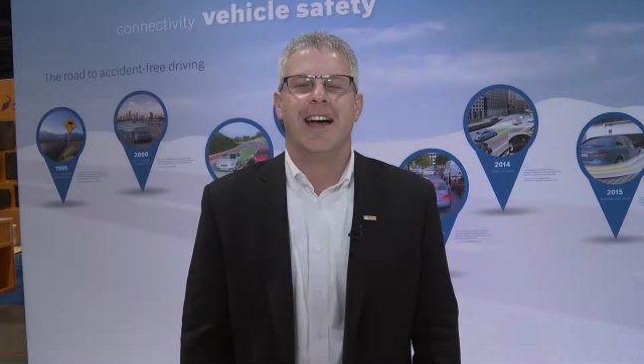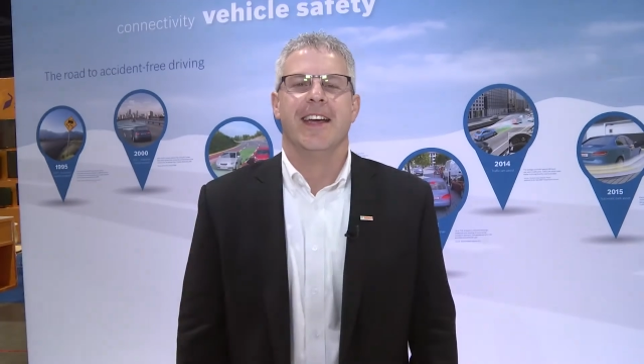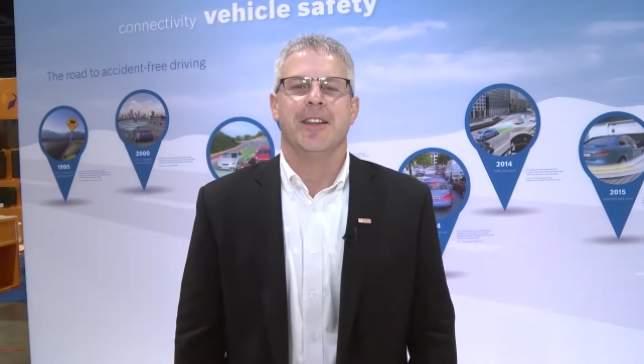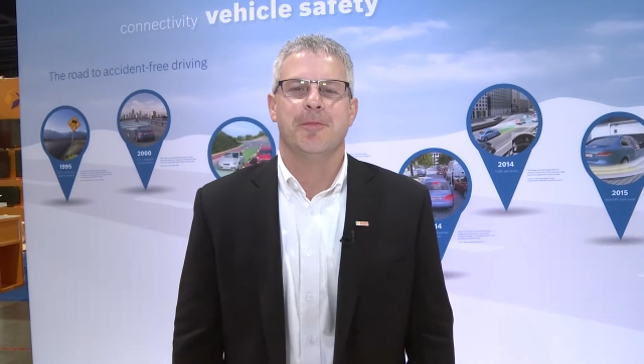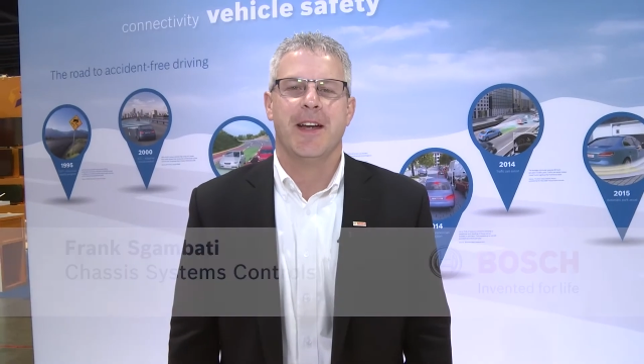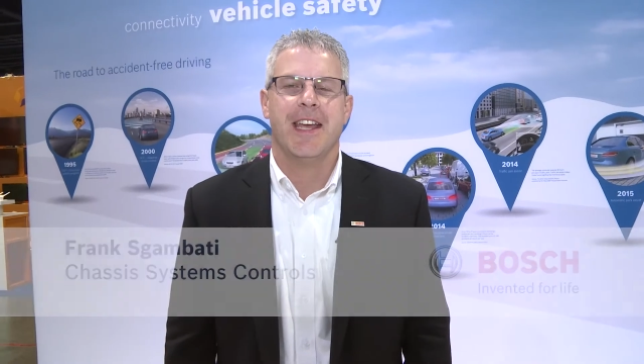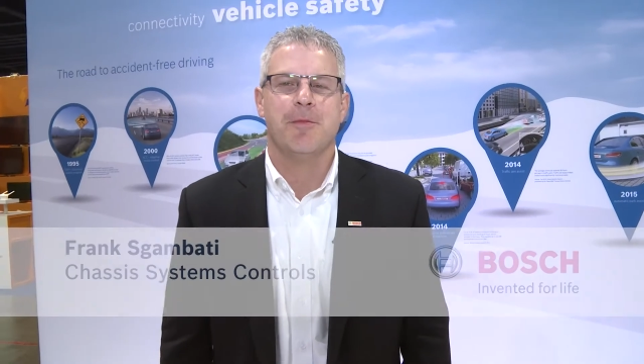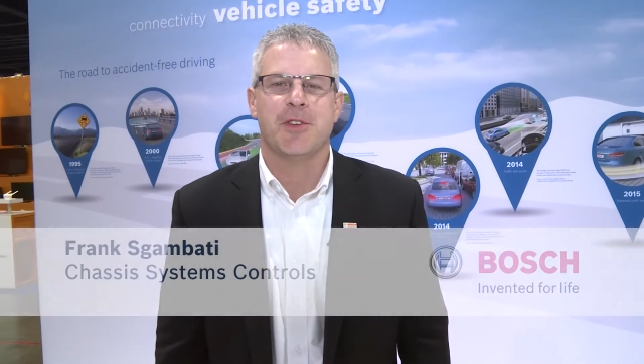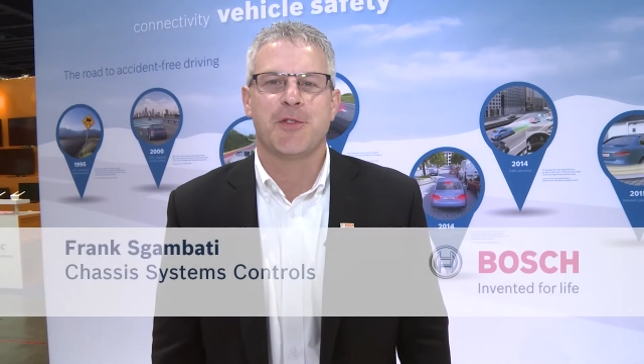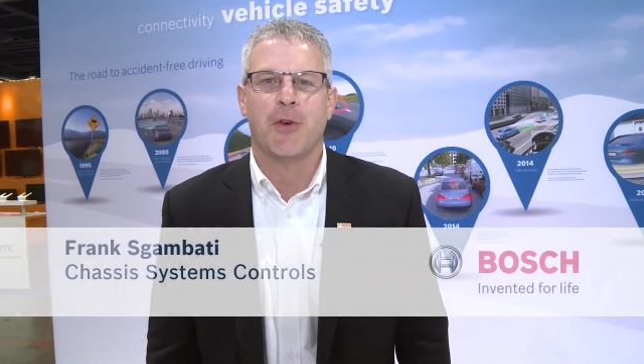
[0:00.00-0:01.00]
Hi, my name
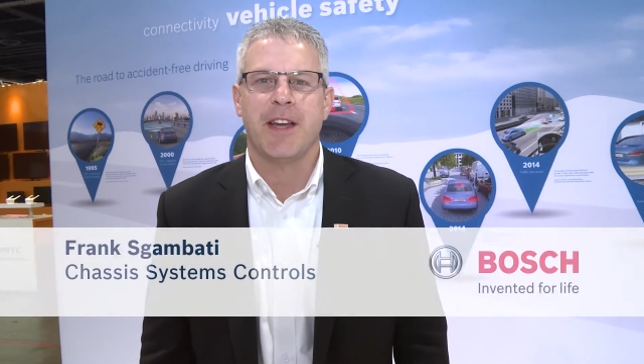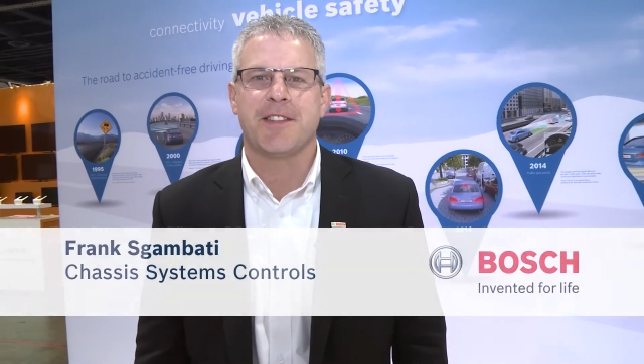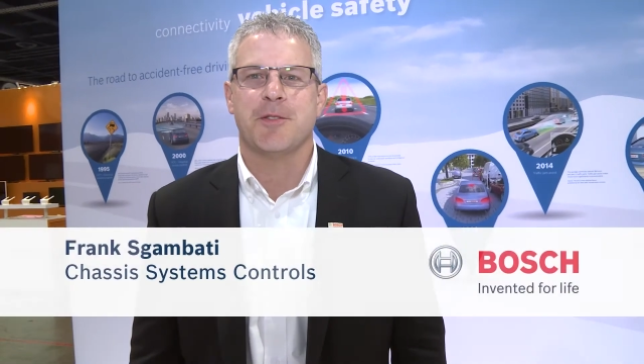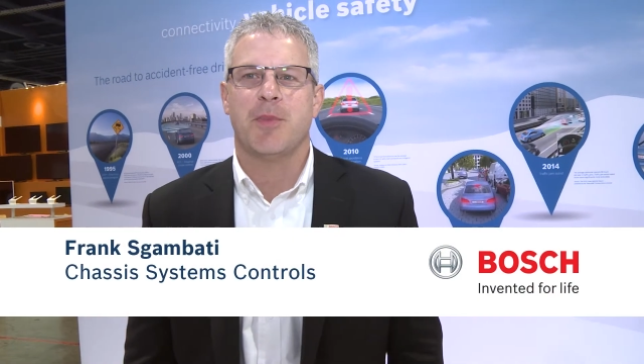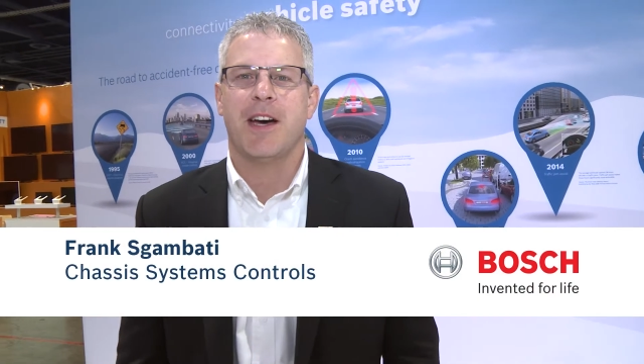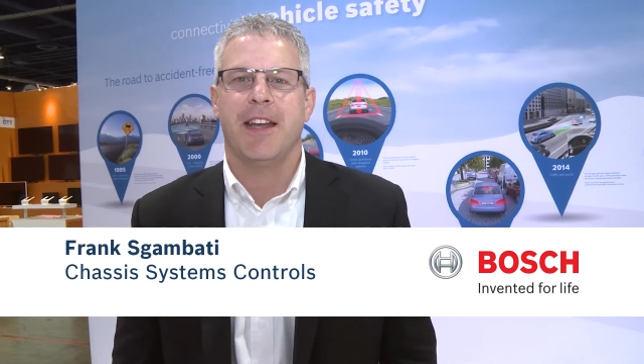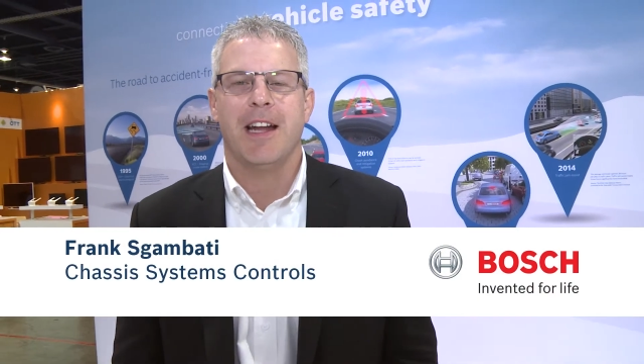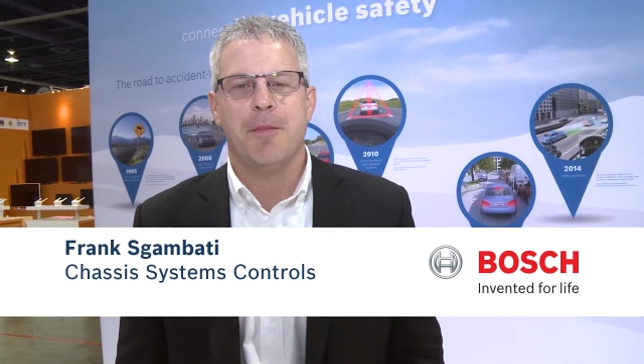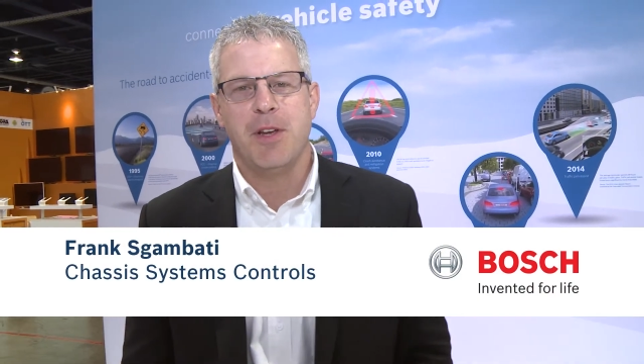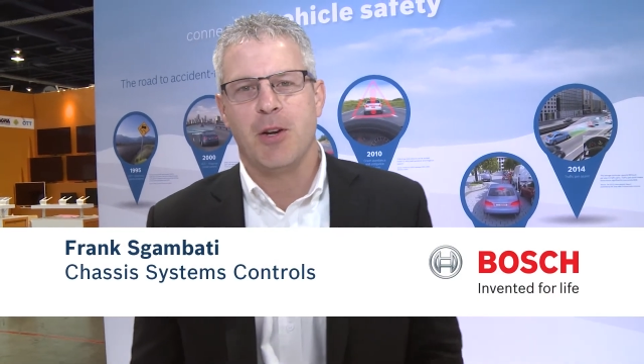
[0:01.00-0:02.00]
is Frank and
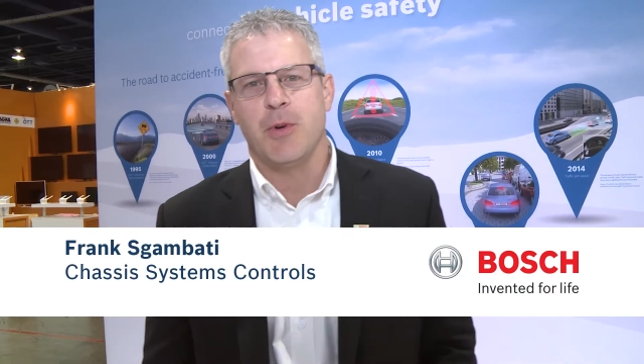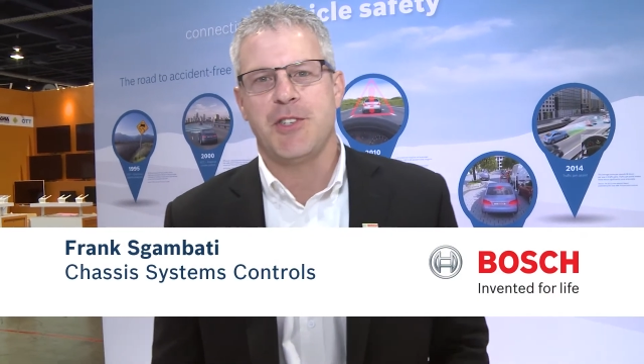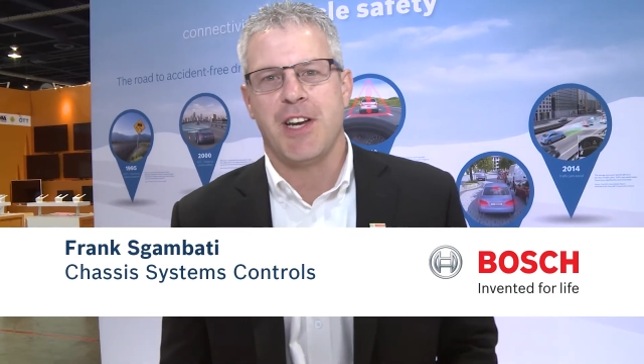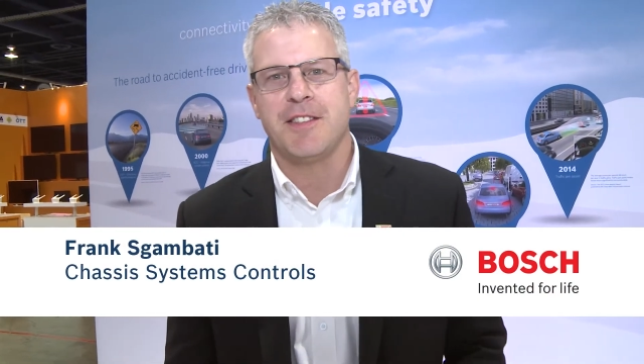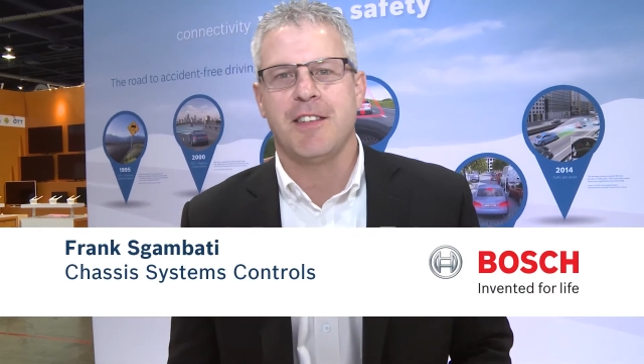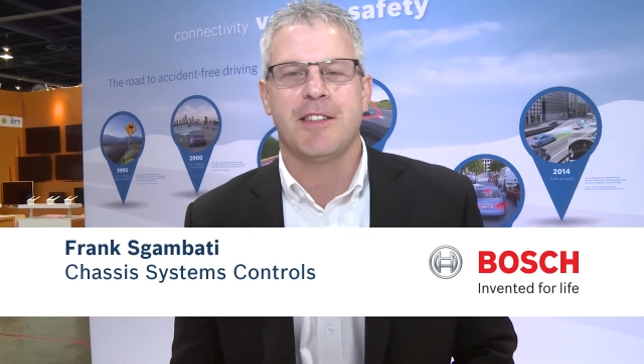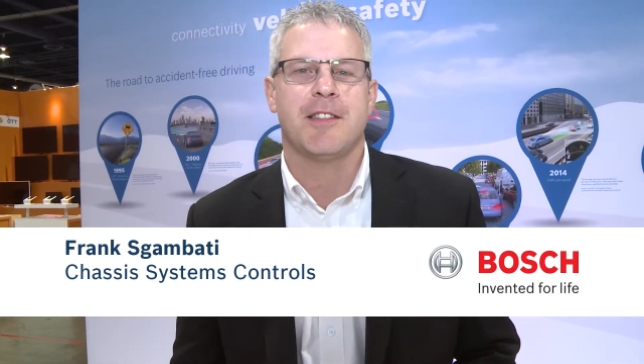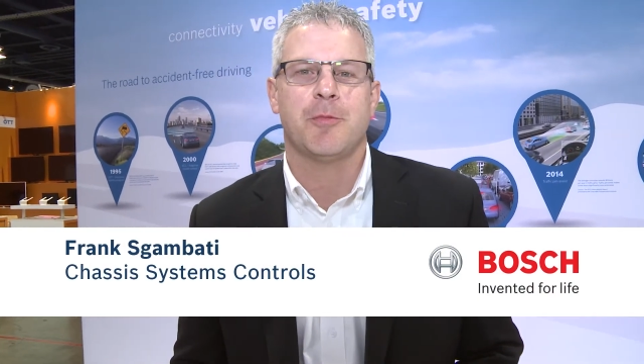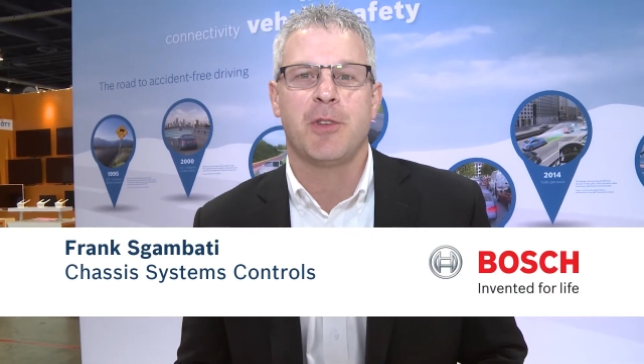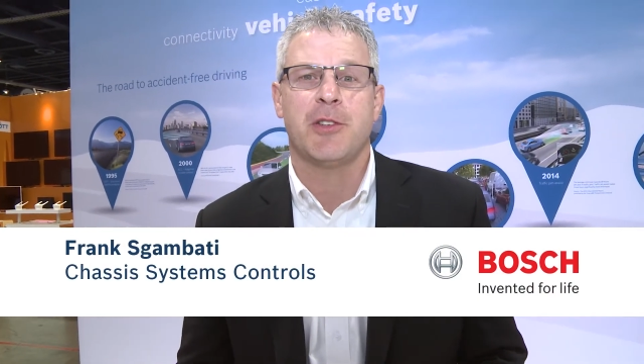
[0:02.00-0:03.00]
I'm here with Chassis
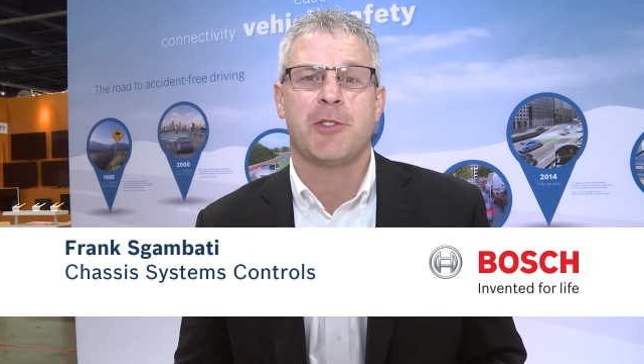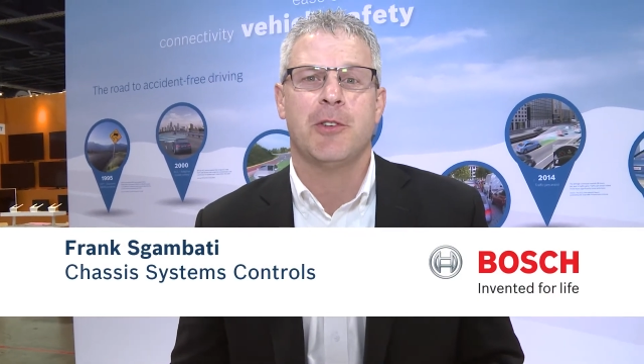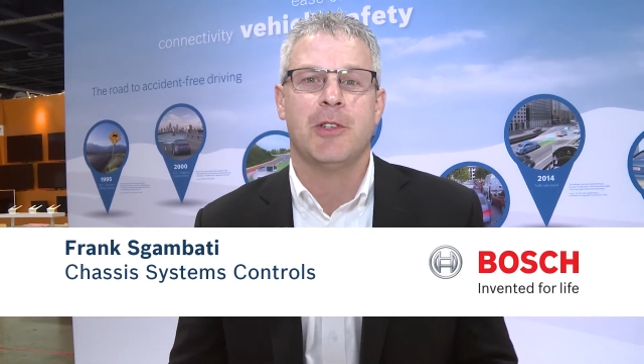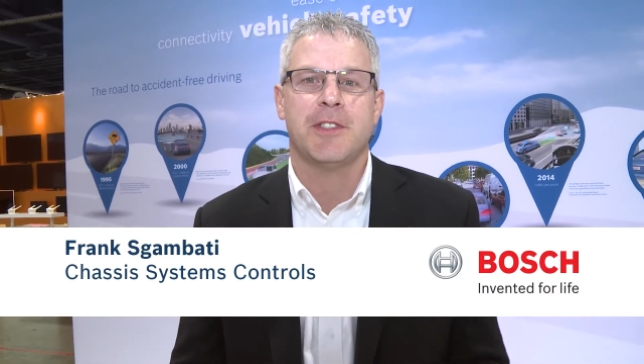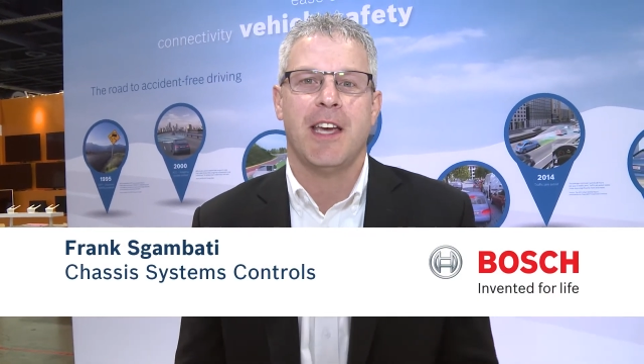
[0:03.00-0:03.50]
System Controls